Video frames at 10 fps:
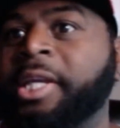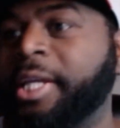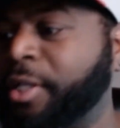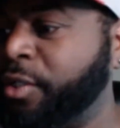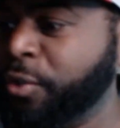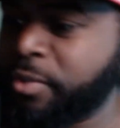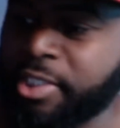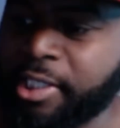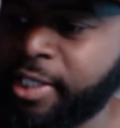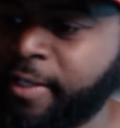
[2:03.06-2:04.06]
in a new
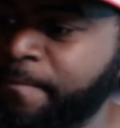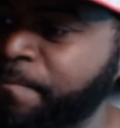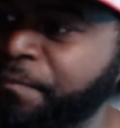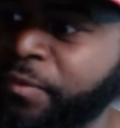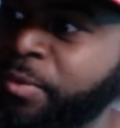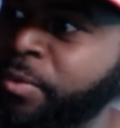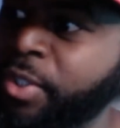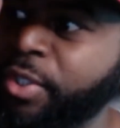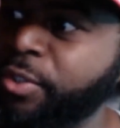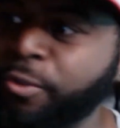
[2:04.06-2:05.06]
team,
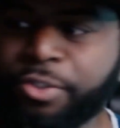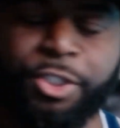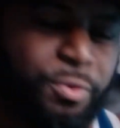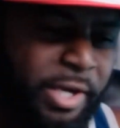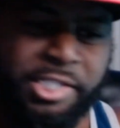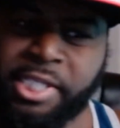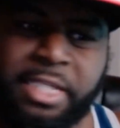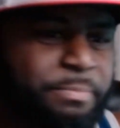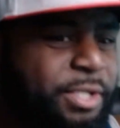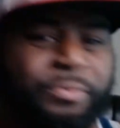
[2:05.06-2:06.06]
new situation. He
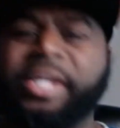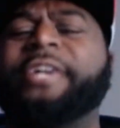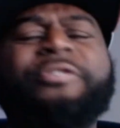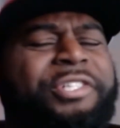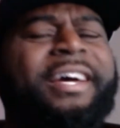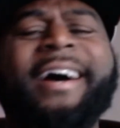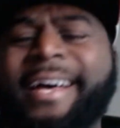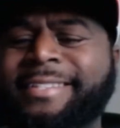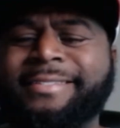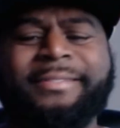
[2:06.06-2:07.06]
could be
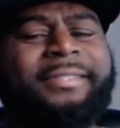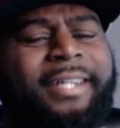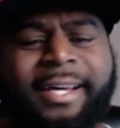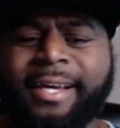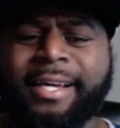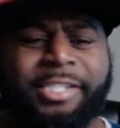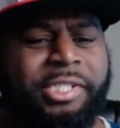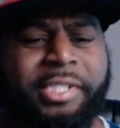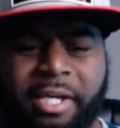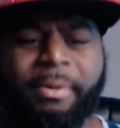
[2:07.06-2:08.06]
re-energized to
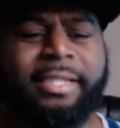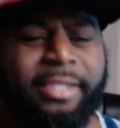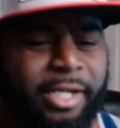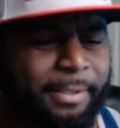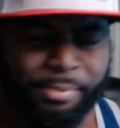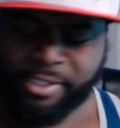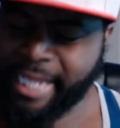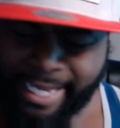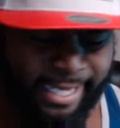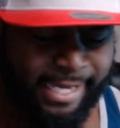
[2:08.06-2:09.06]
just come out there,
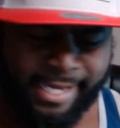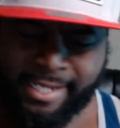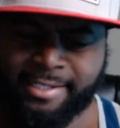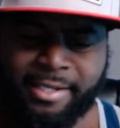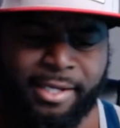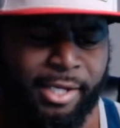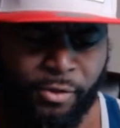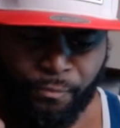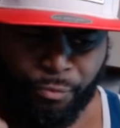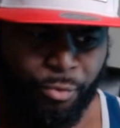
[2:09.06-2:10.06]
play, and
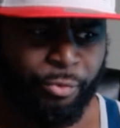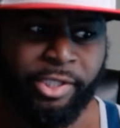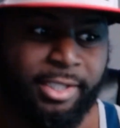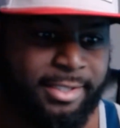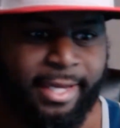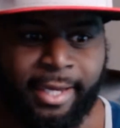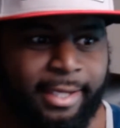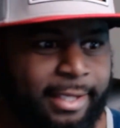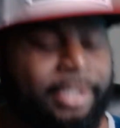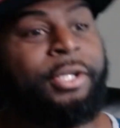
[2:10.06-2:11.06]
really
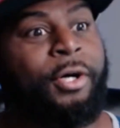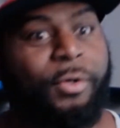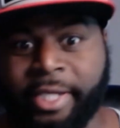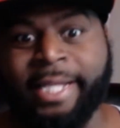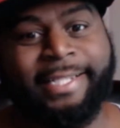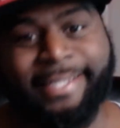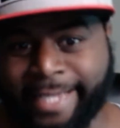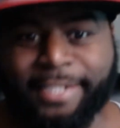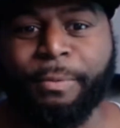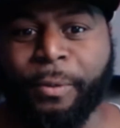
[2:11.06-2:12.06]
take, because
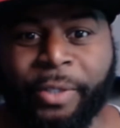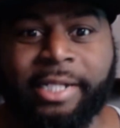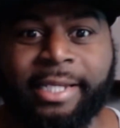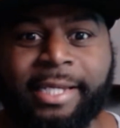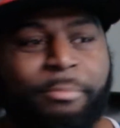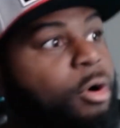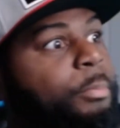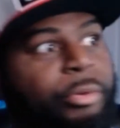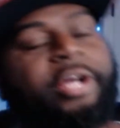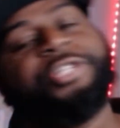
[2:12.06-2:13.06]
that's what we need, more
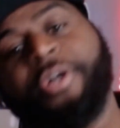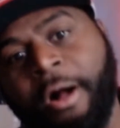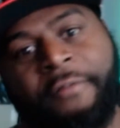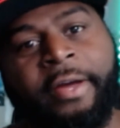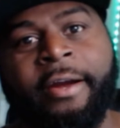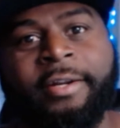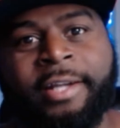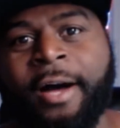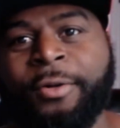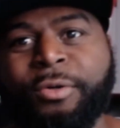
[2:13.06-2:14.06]
pressure off Aaron
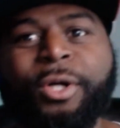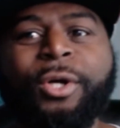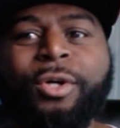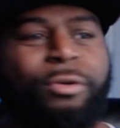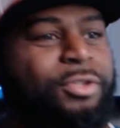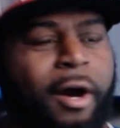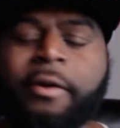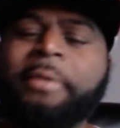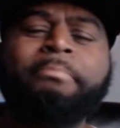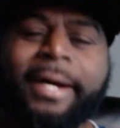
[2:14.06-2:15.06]
Donald, who's
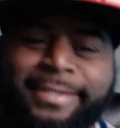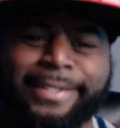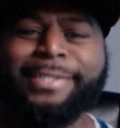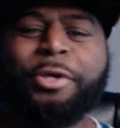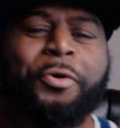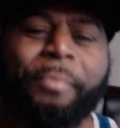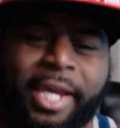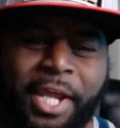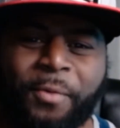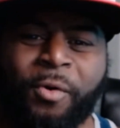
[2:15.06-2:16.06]
already muscling two
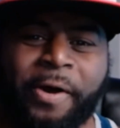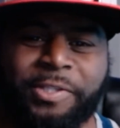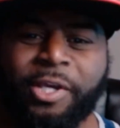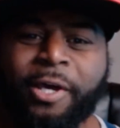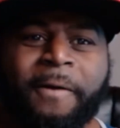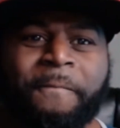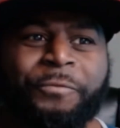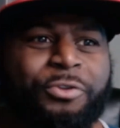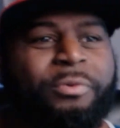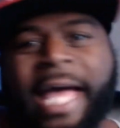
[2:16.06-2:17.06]
men at once.
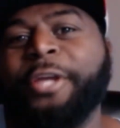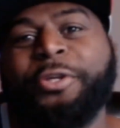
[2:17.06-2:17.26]
So now you